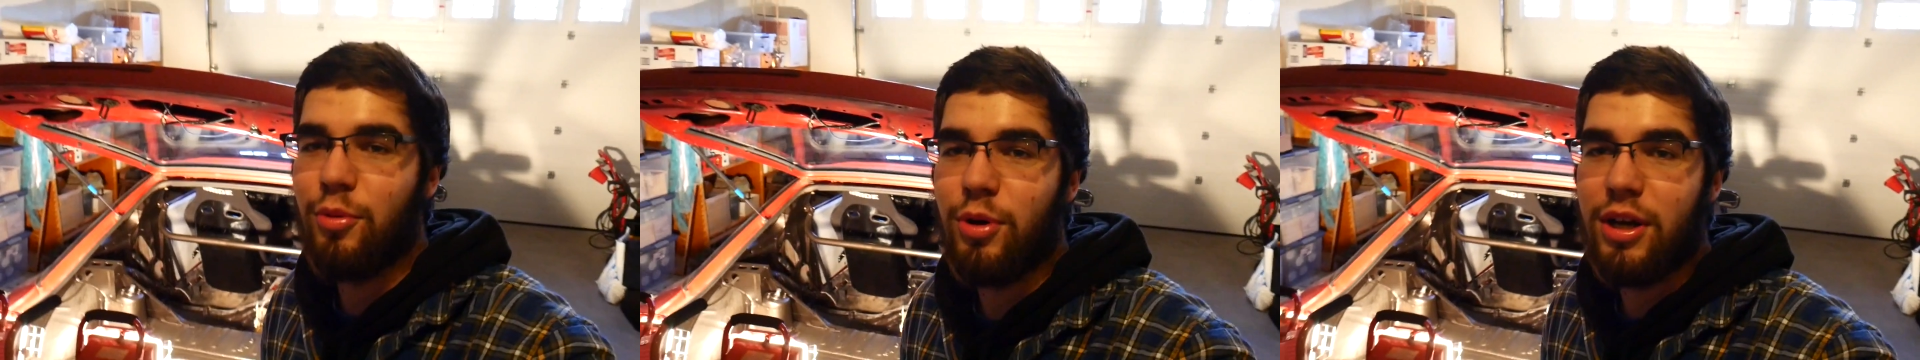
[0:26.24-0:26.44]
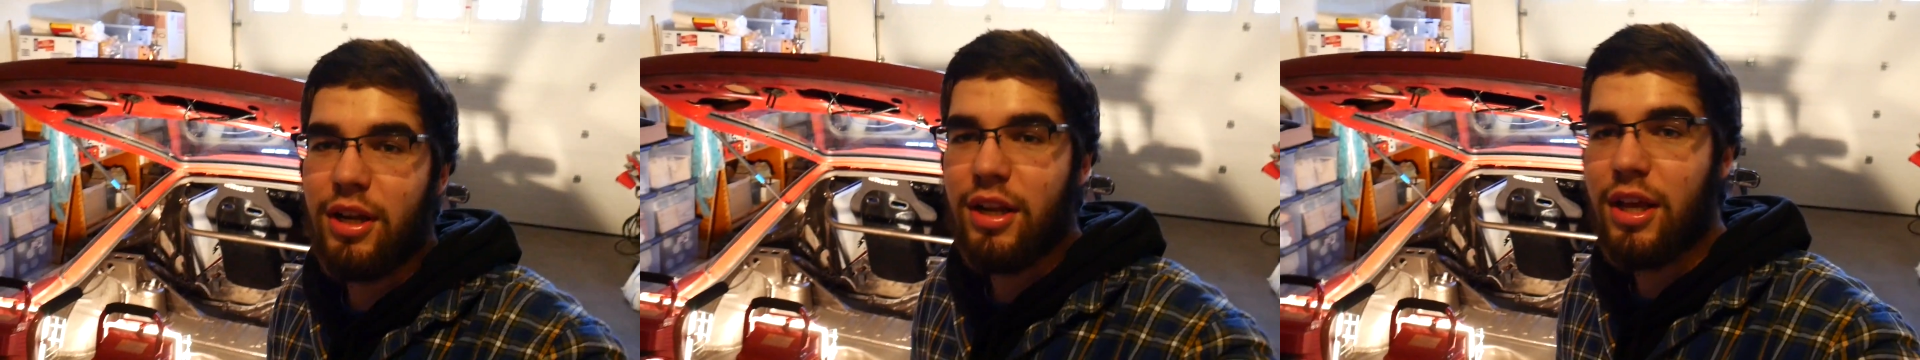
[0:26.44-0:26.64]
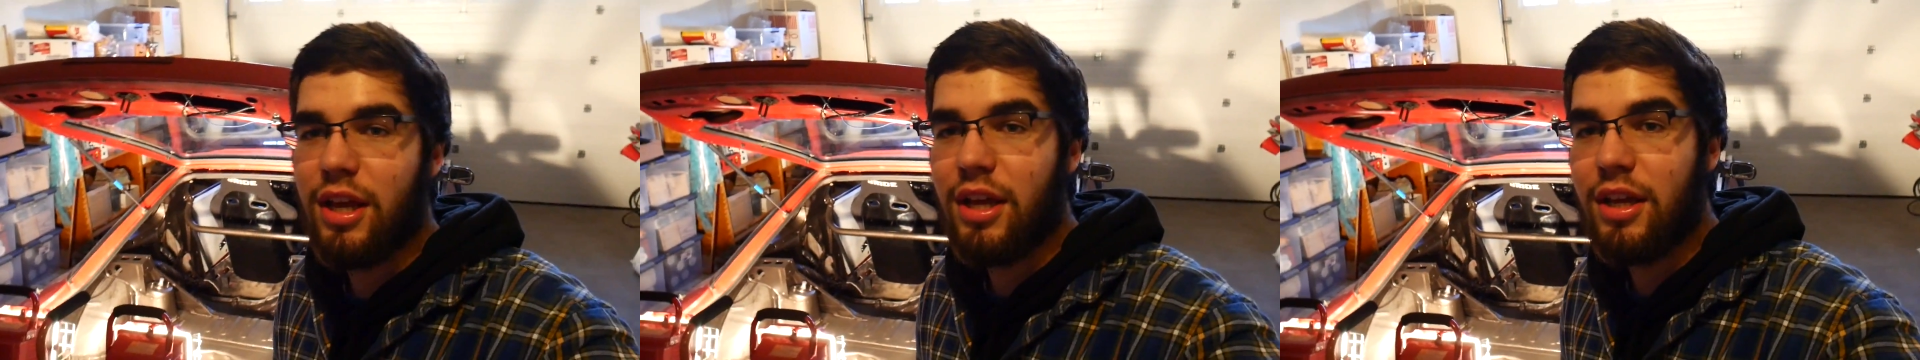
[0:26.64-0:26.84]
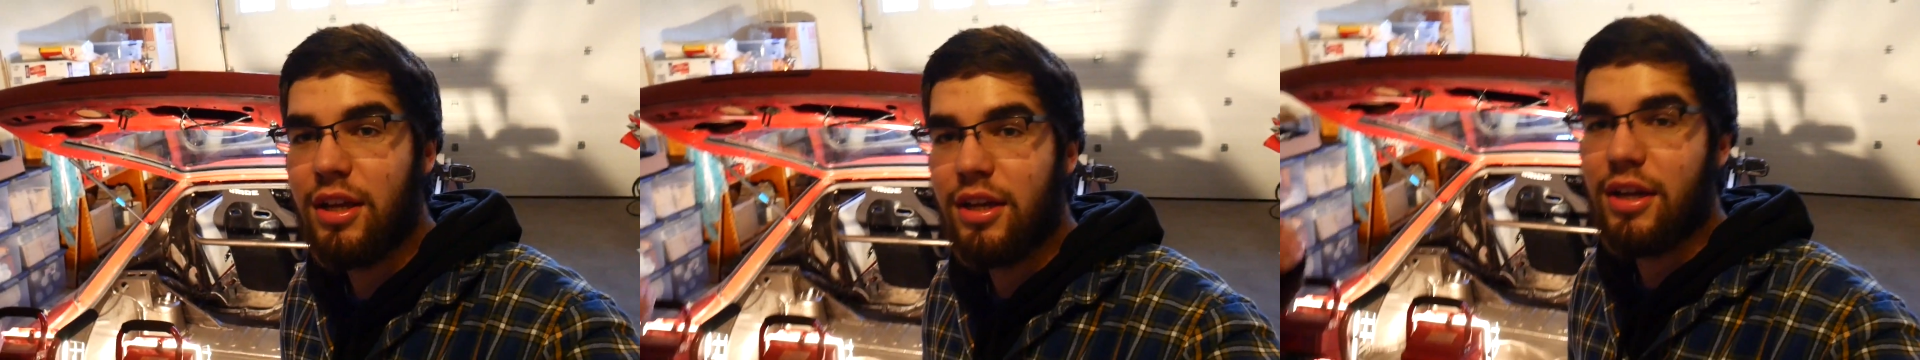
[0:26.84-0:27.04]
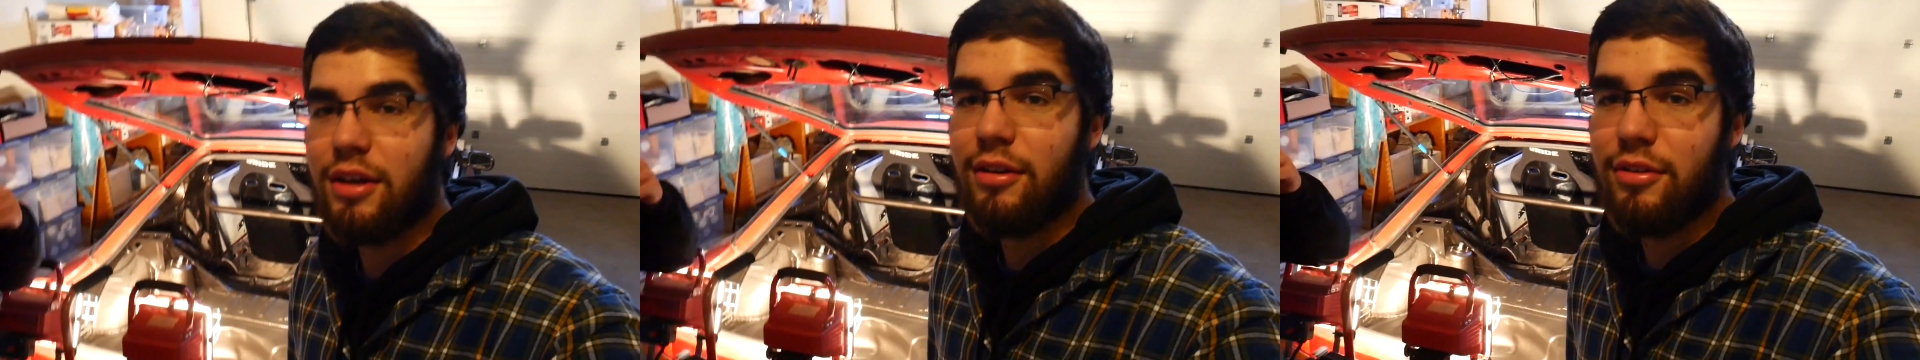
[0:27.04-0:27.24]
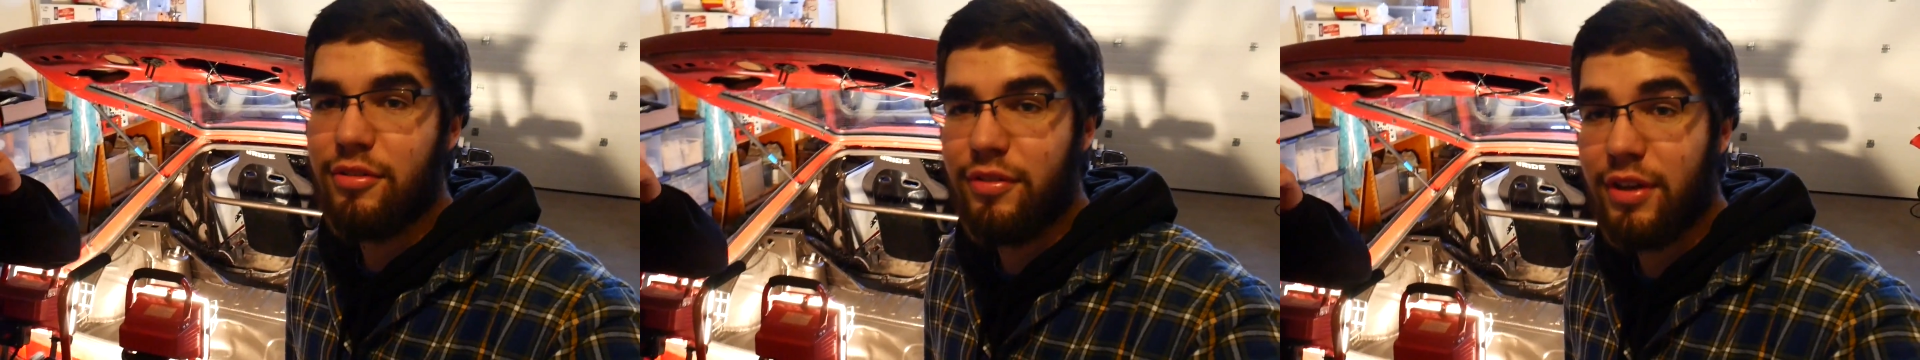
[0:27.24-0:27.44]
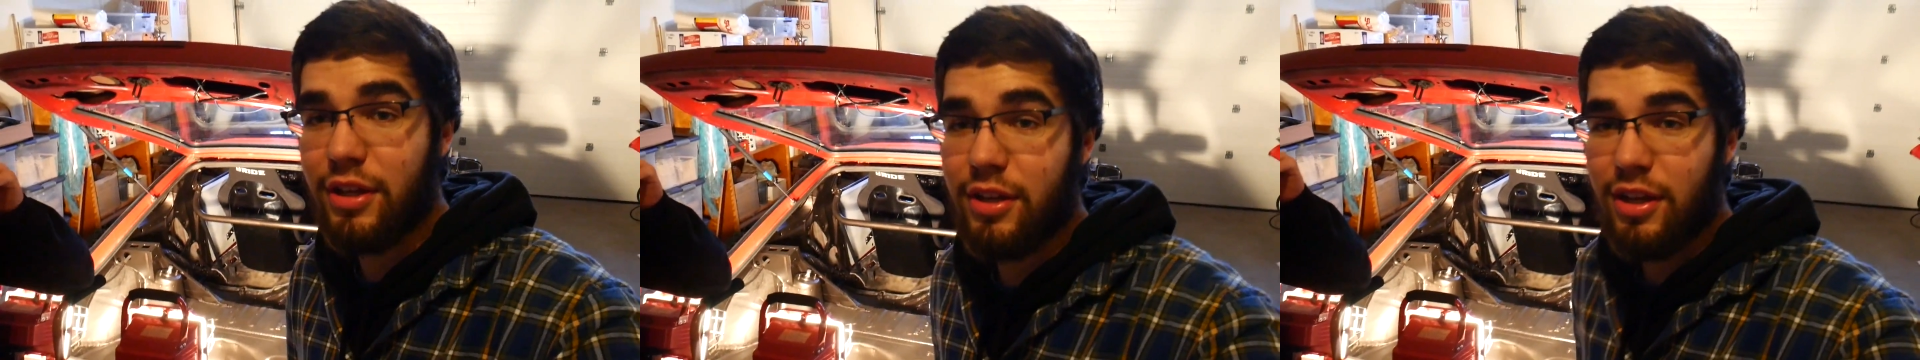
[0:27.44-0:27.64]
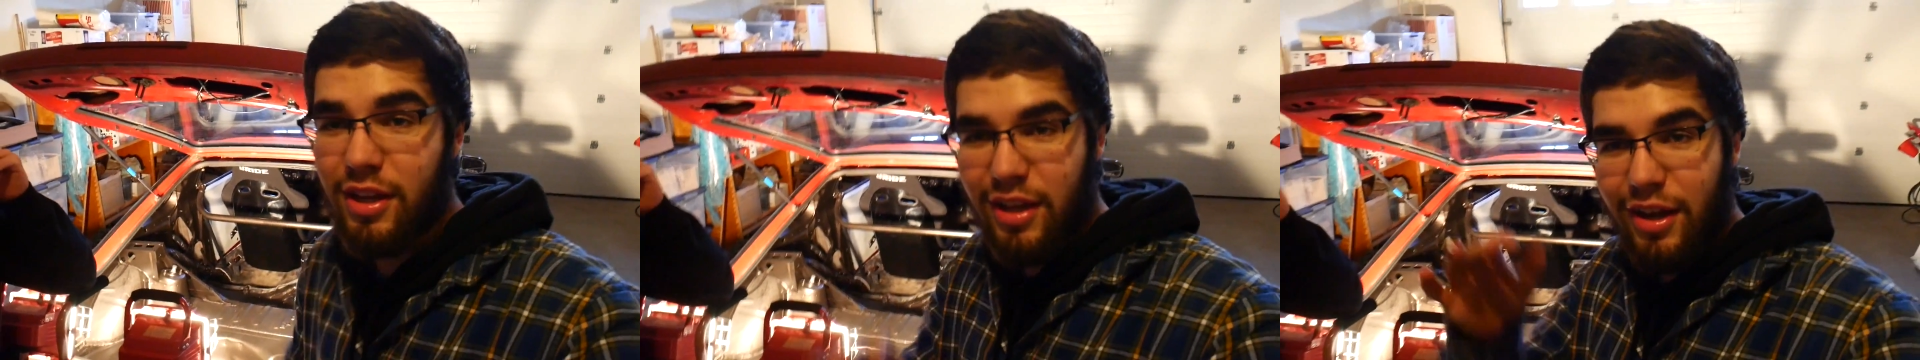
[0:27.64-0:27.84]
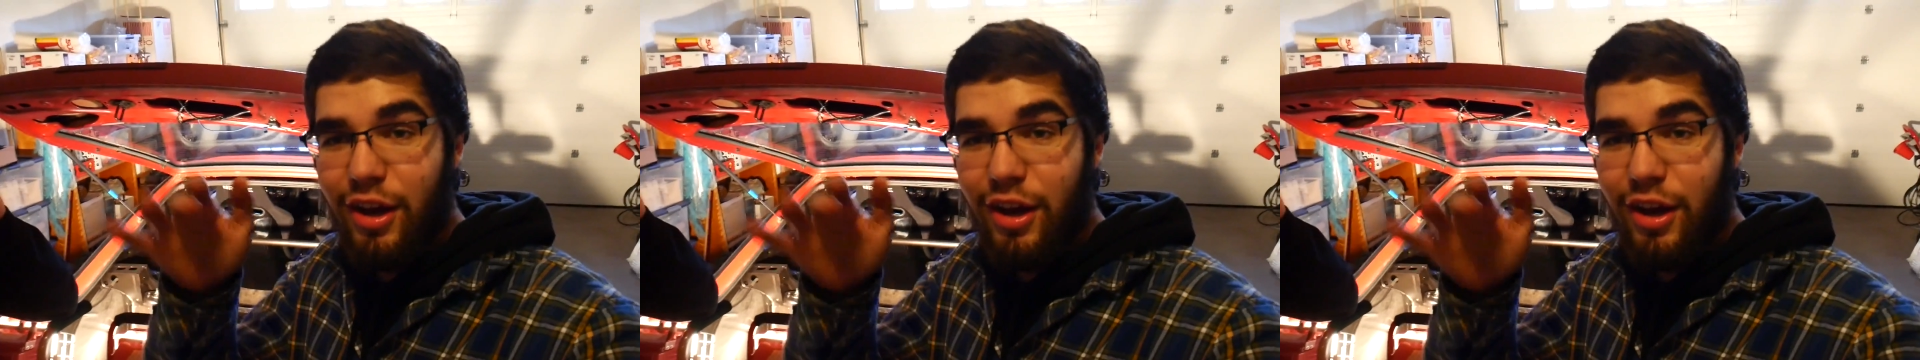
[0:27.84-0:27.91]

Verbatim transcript: One day, I was feeling